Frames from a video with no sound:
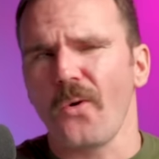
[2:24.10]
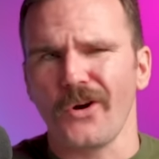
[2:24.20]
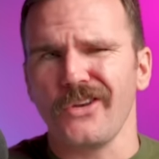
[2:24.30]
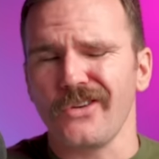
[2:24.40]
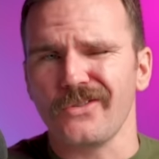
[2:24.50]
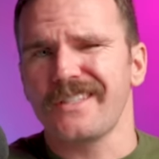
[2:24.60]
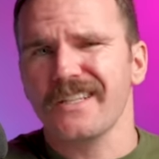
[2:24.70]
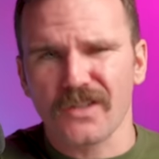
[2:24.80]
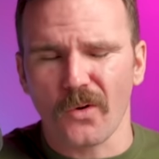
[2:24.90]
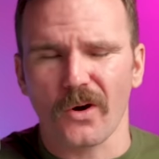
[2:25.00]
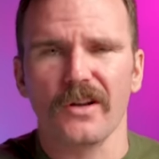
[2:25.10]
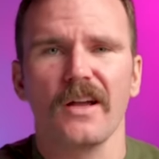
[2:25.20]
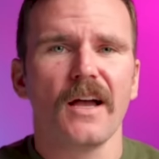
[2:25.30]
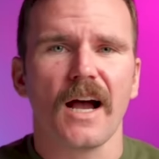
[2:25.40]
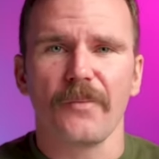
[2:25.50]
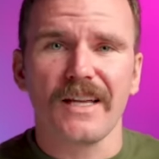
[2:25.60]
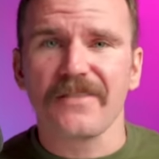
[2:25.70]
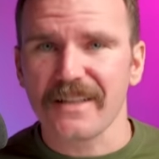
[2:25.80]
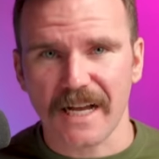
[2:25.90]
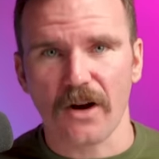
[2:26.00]
or you use Discord. I
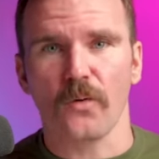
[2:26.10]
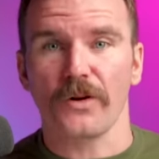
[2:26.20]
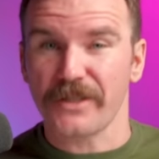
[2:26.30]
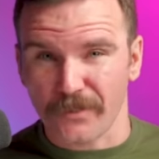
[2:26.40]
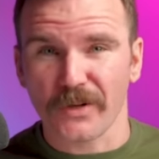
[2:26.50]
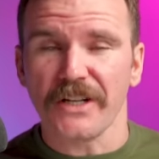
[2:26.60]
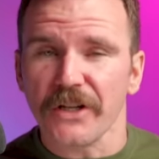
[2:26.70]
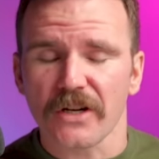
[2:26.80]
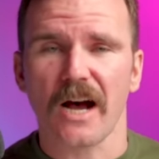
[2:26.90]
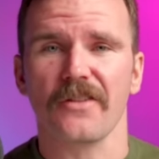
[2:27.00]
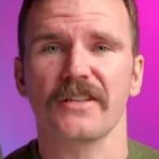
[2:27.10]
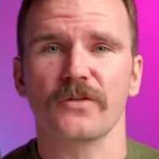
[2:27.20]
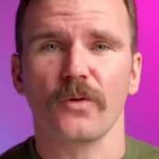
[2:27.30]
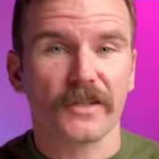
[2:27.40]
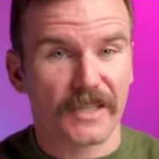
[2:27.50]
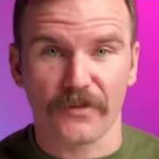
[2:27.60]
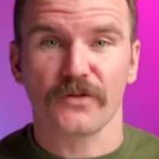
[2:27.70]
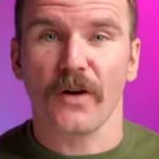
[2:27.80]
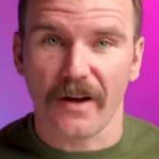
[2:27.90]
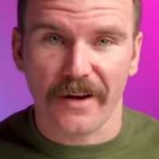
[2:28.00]
believe that's how it works. I'm pretty new to how this works,
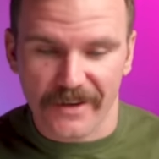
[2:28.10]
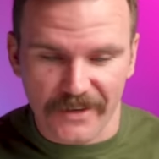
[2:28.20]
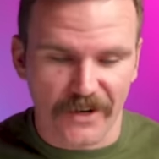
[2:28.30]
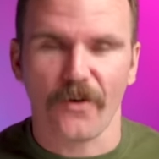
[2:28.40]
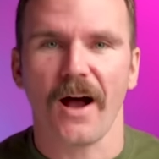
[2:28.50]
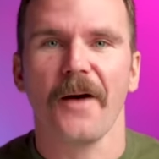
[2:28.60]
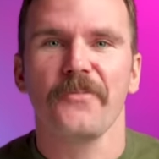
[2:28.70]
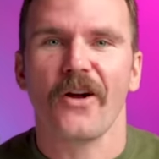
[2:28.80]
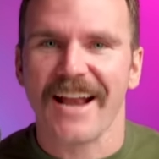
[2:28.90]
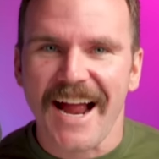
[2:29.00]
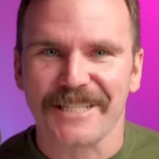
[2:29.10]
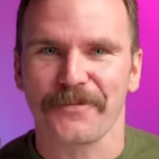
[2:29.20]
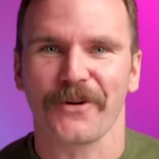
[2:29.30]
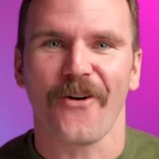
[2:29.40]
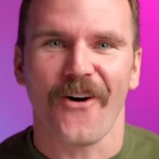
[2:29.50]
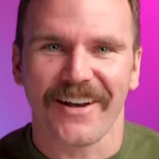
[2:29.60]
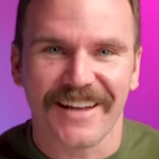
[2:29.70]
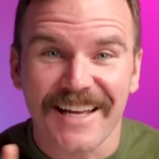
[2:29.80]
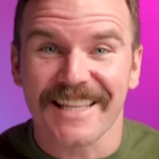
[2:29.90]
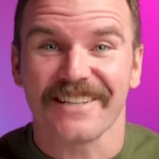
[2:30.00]
so I'm not an expert
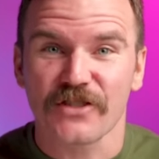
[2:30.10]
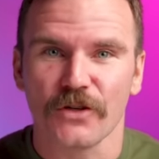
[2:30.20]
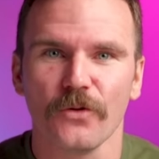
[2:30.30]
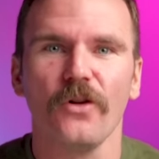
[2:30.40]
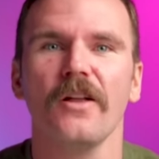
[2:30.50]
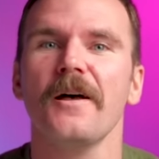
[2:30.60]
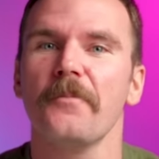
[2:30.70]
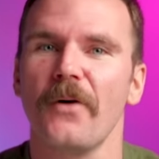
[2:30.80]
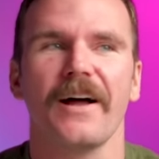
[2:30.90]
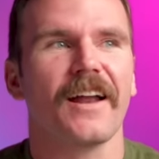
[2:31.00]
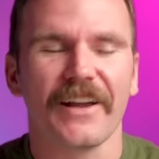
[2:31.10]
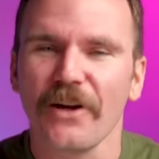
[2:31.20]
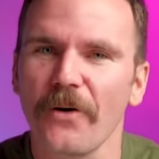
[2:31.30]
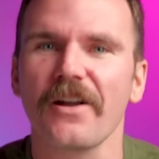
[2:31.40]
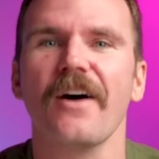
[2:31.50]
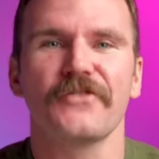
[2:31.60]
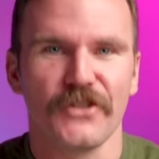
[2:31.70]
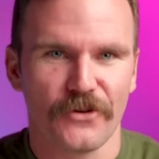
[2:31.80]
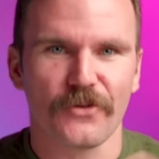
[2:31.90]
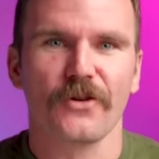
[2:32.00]
on this tool, but I know enough
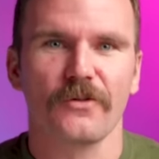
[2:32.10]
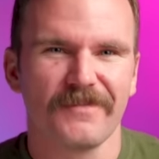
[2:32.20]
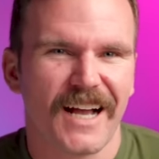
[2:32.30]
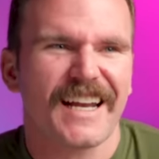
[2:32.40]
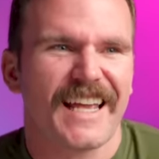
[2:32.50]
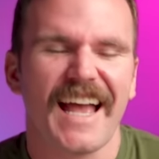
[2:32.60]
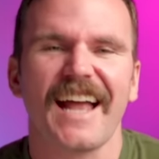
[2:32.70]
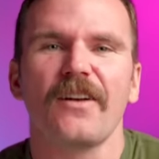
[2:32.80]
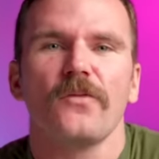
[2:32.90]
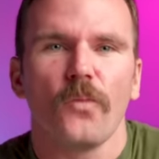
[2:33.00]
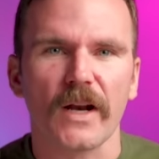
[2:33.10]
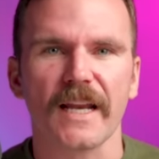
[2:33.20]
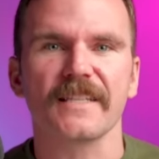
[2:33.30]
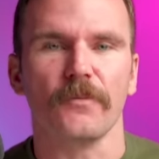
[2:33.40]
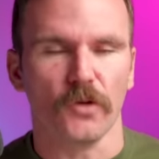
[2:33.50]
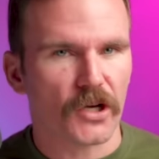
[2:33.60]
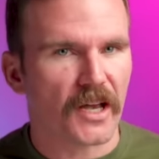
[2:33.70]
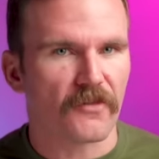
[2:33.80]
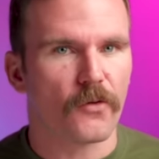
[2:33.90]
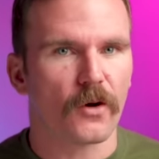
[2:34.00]
to kind of get what it is I'm
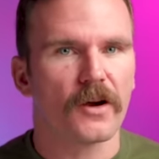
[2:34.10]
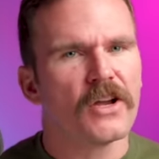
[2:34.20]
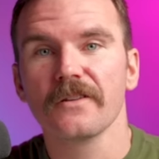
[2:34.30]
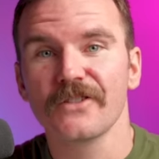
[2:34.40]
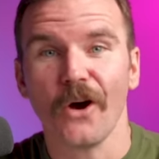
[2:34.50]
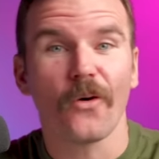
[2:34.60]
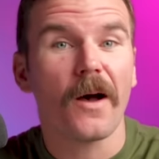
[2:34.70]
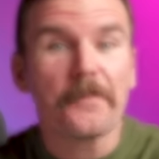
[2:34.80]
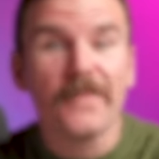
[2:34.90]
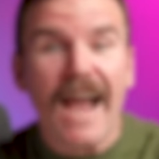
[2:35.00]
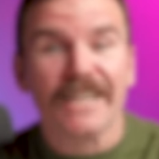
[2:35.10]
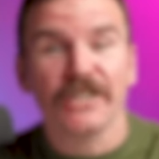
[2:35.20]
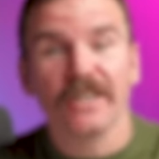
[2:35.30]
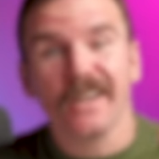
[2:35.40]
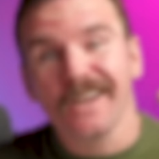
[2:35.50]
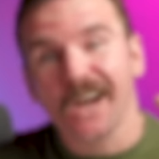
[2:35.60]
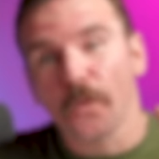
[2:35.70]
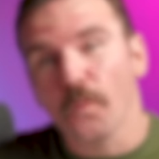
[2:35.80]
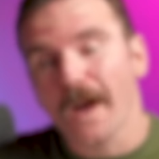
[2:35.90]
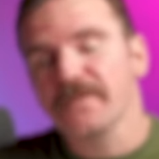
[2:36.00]
looking for. So imagine
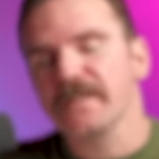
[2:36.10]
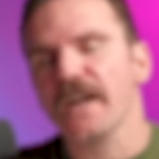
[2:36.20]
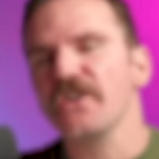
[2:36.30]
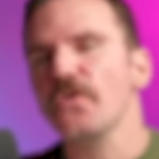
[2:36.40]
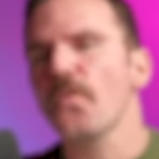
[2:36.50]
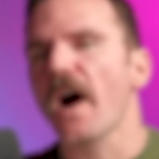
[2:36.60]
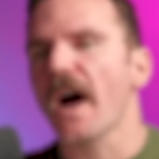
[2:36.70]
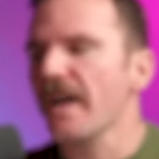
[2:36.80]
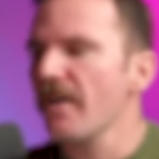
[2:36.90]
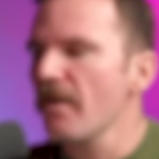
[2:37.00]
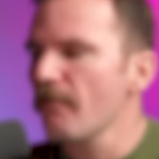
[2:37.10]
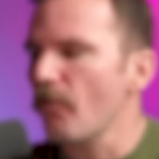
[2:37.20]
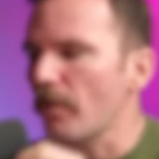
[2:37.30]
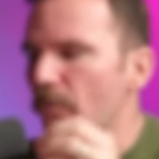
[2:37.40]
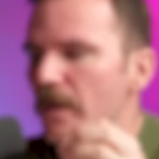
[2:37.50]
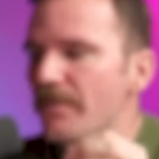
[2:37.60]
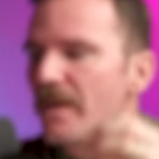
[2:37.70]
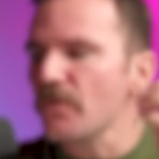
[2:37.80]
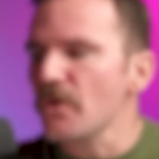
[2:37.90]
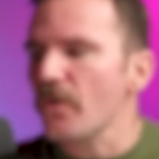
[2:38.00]
a website UI for a
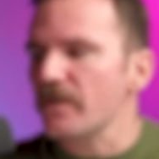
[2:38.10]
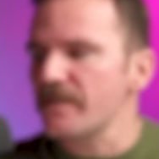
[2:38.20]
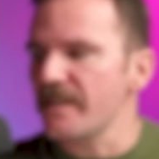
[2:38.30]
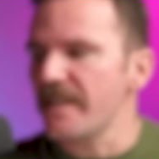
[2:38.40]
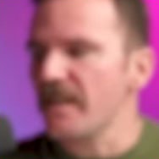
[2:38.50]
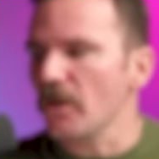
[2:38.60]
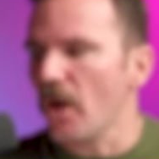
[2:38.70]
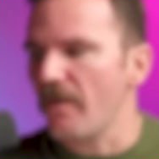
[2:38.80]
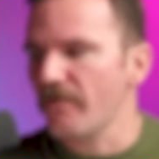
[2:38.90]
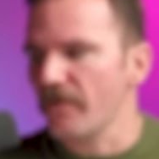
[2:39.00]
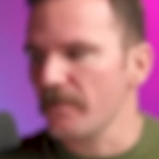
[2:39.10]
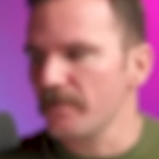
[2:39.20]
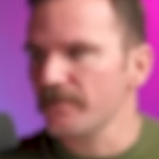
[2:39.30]
premium New York City law firm.